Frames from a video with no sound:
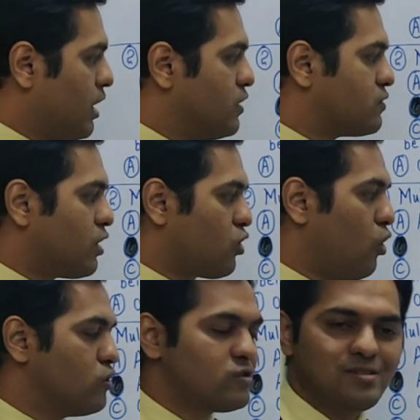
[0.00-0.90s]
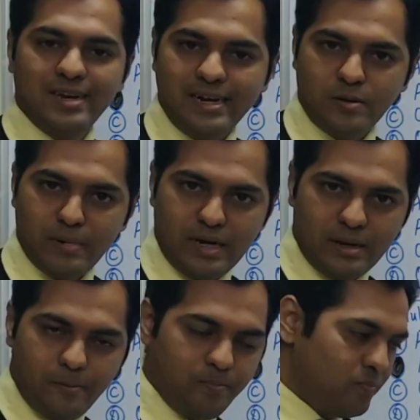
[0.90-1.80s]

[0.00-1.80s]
is a wrong statement?